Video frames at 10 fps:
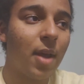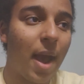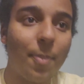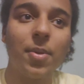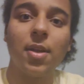
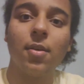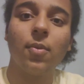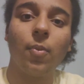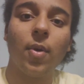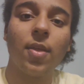happy
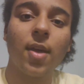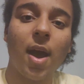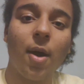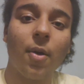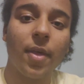with
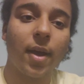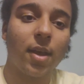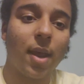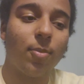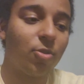how
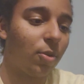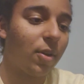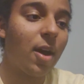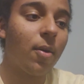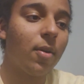that game
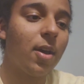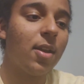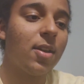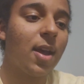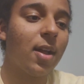turned out,
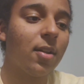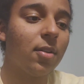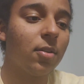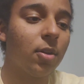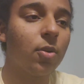and yet
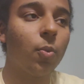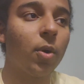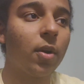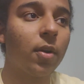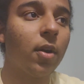look
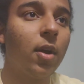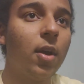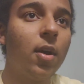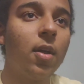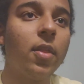where
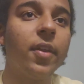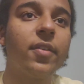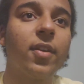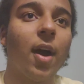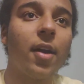
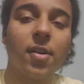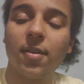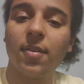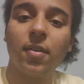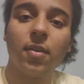this got
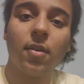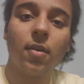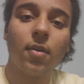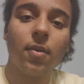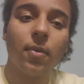us,
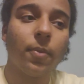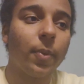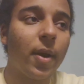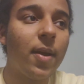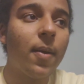
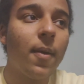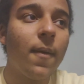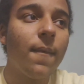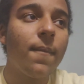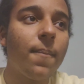right?
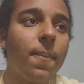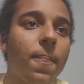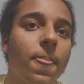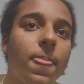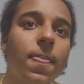
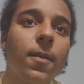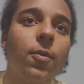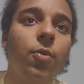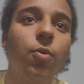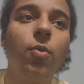
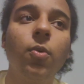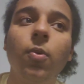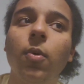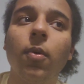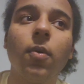
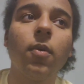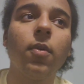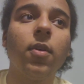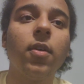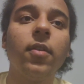Who
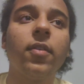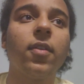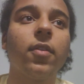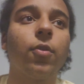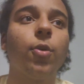is
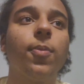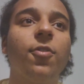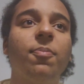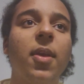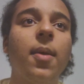this group
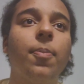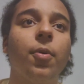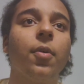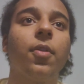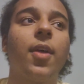of
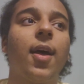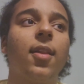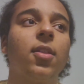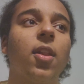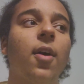people
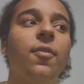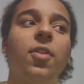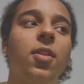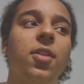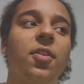that
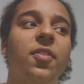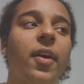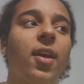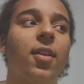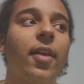loved the
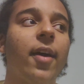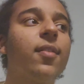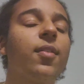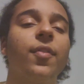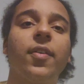second
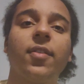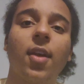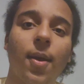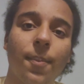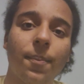Last of Us
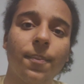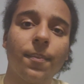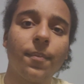game?